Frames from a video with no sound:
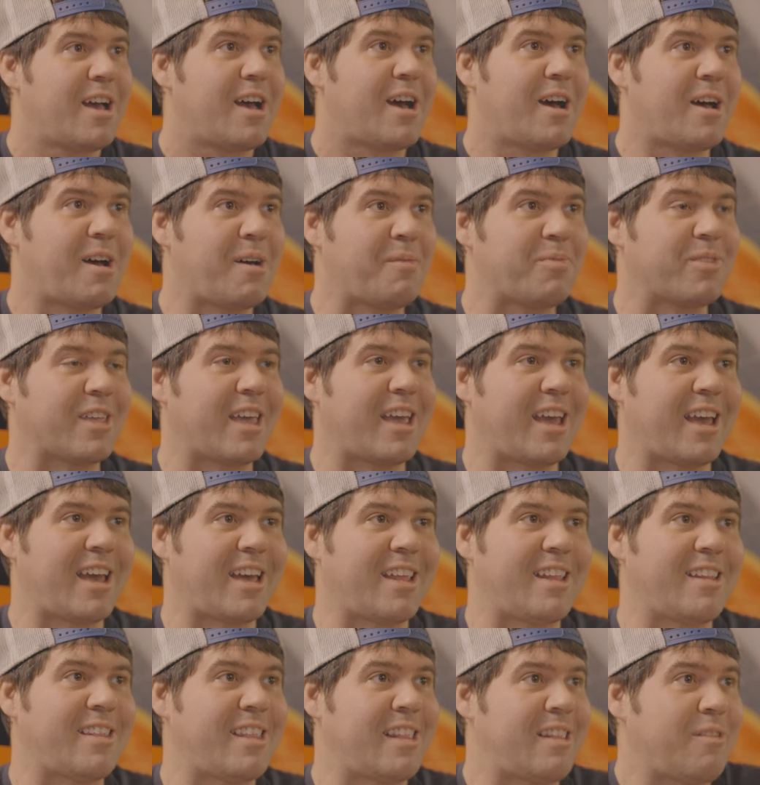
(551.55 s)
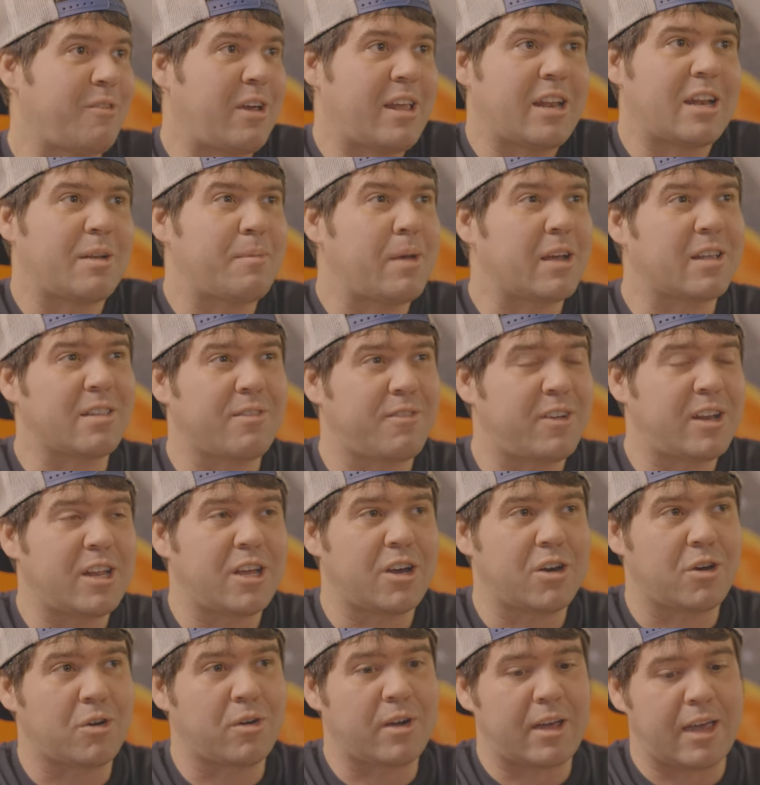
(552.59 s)
Um, and we ended up making the
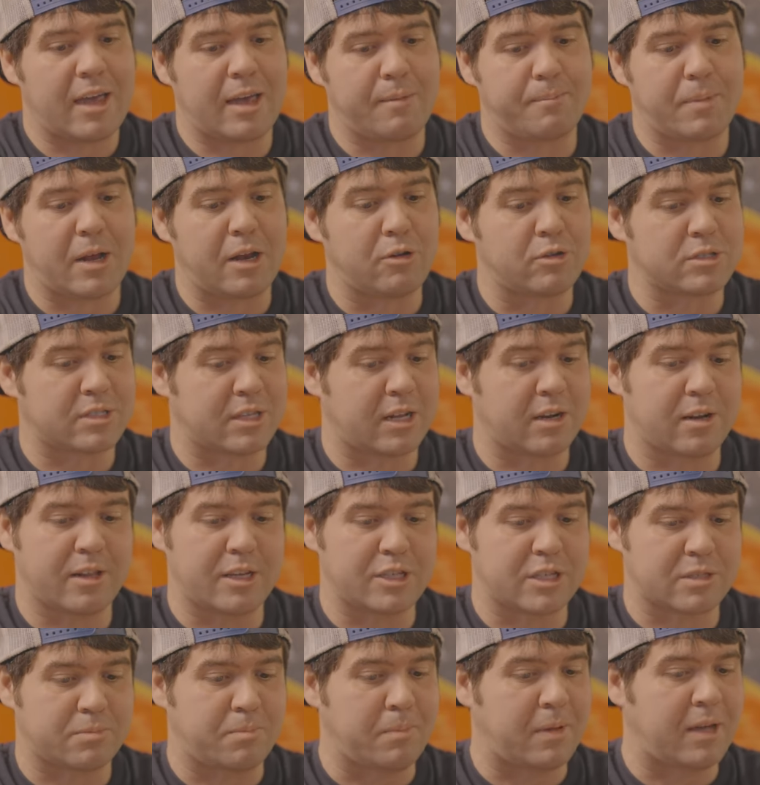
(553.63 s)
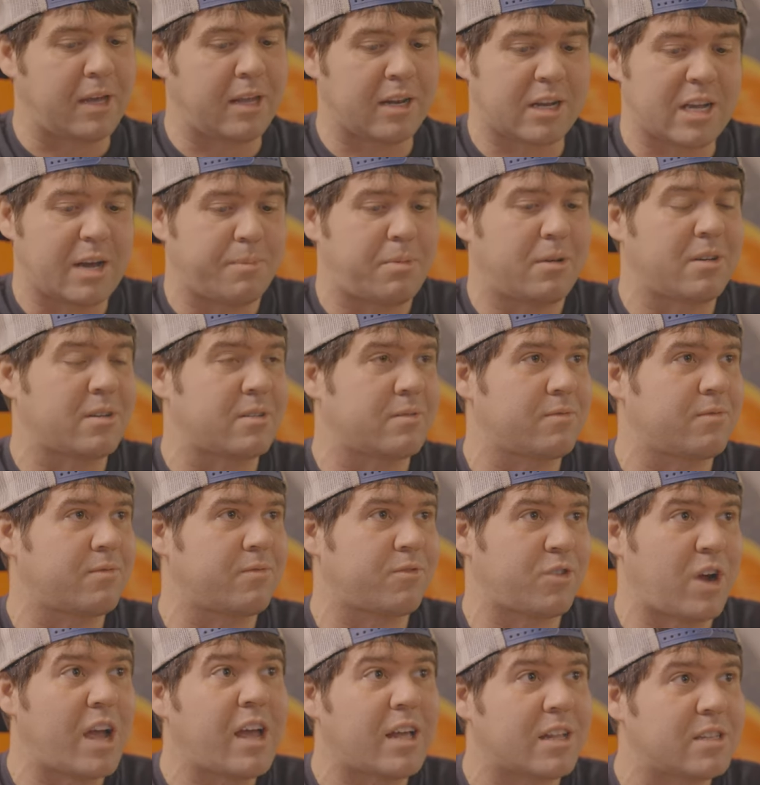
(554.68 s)
video. And but it was literally just me and a couple
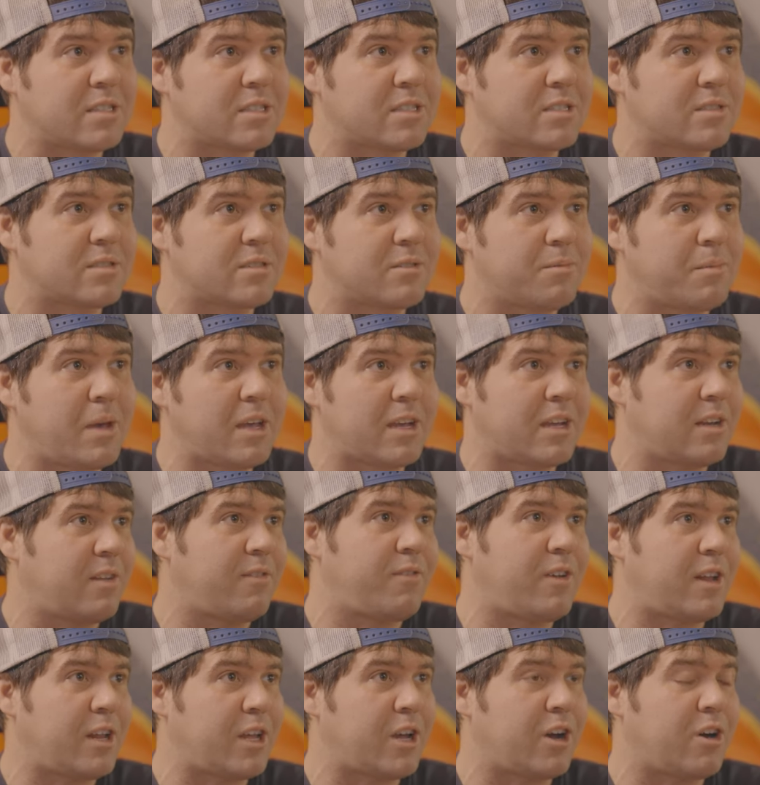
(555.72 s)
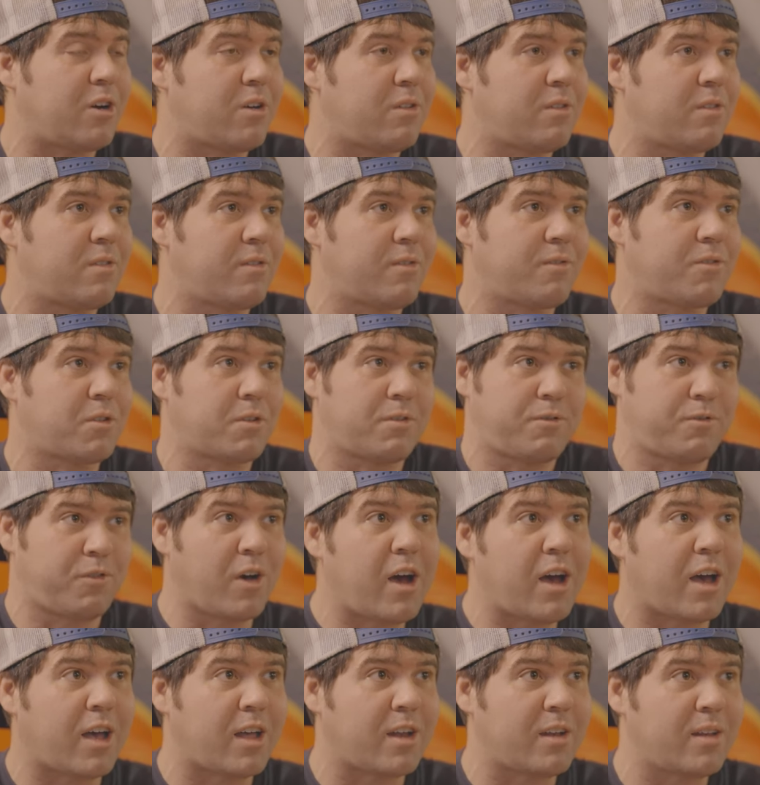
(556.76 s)
friends making a video for
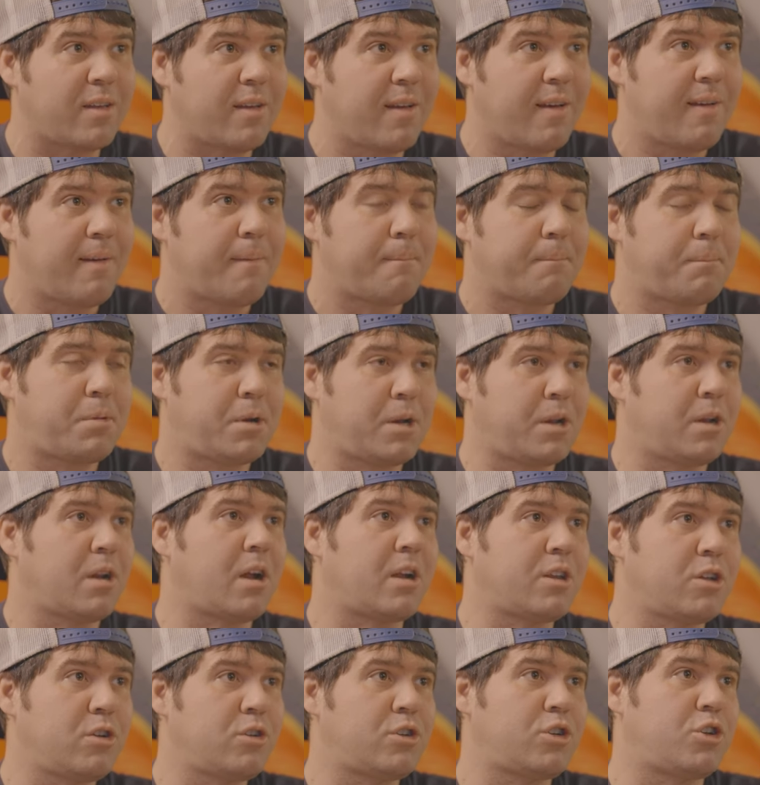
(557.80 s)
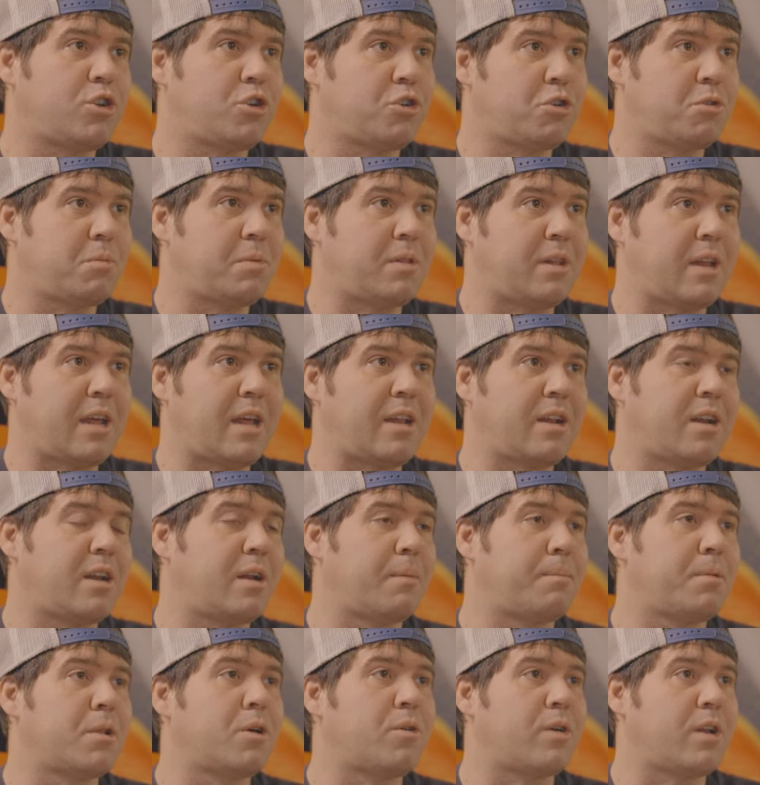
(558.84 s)
fun, putting it on YouTube, and then it ended
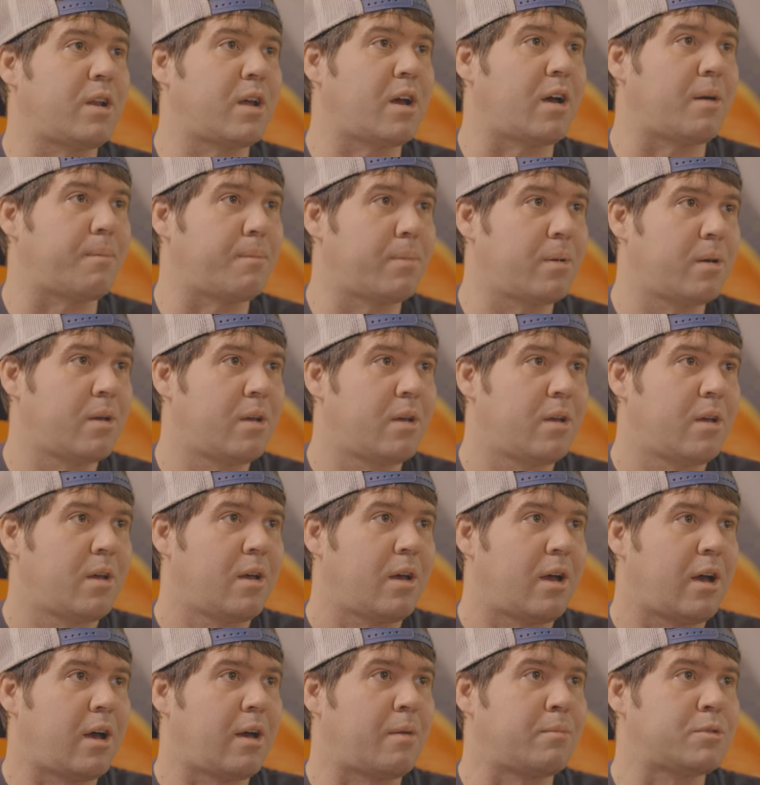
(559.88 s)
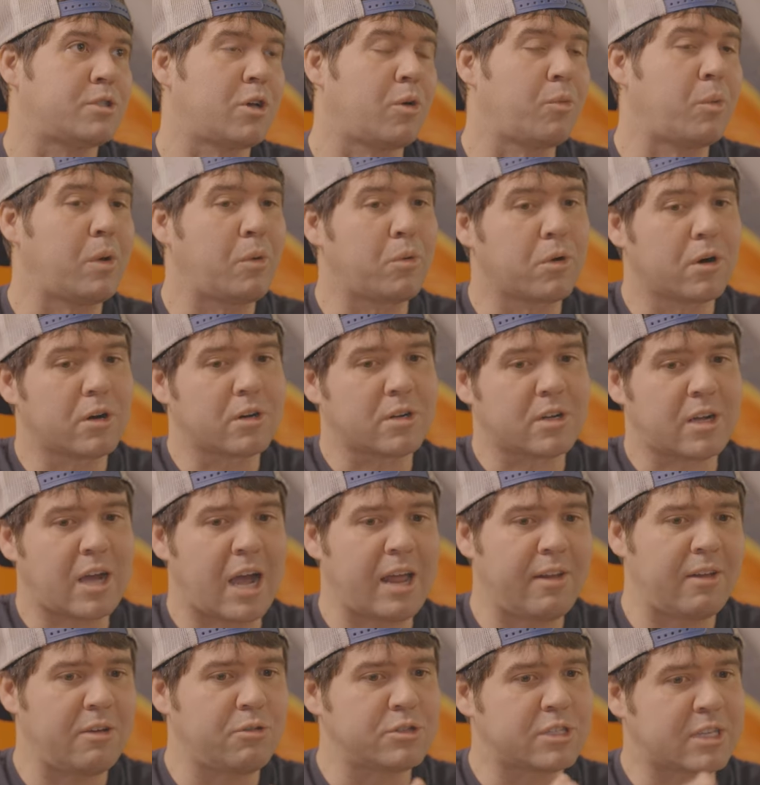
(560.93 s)
up blowing up. Um, so we were
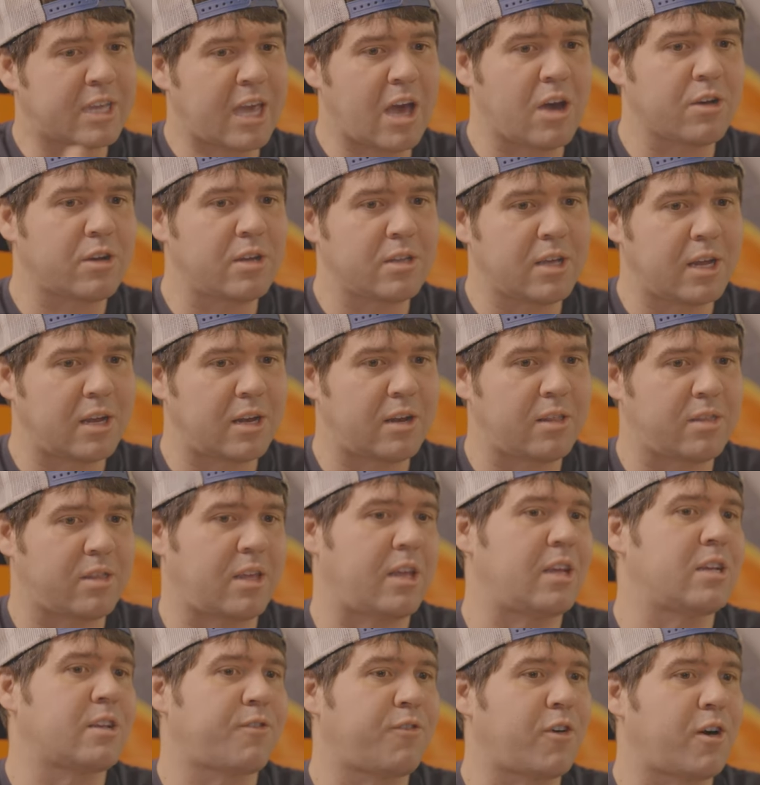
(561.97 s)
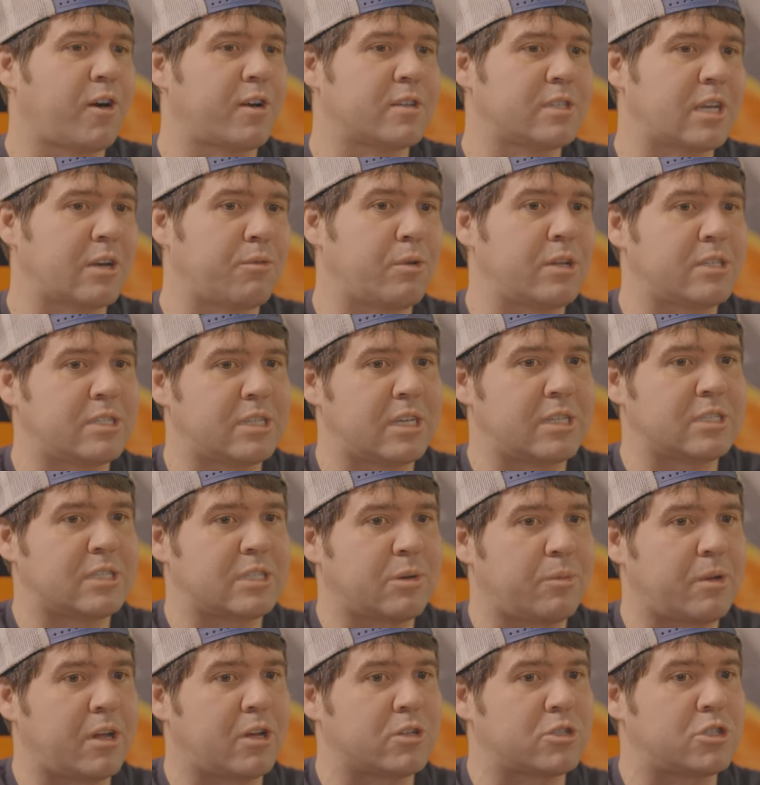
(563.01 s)
kind of, it was a calculated thing as far as like we'd seen
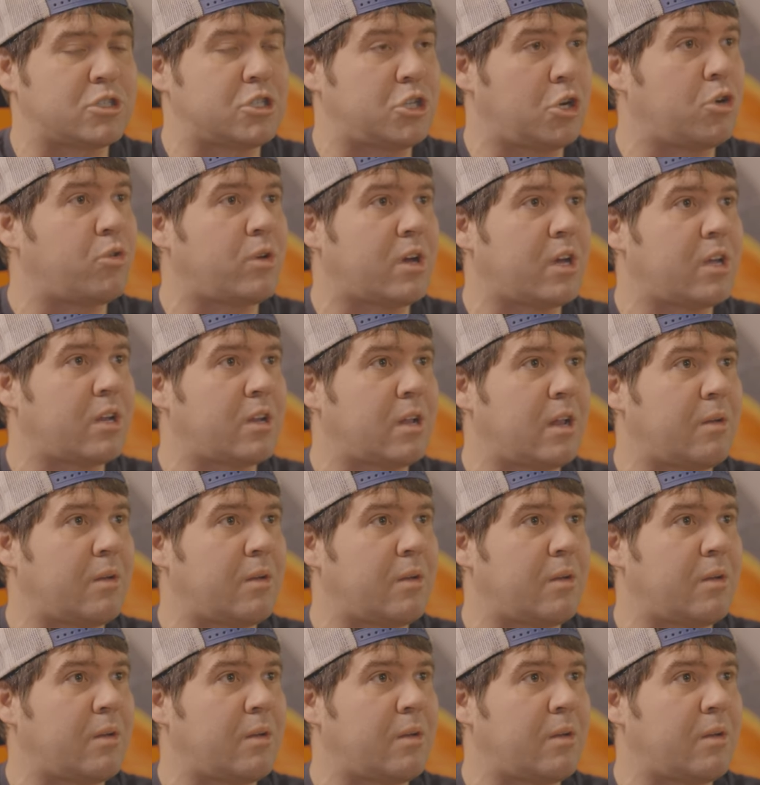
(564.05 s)
someone else do it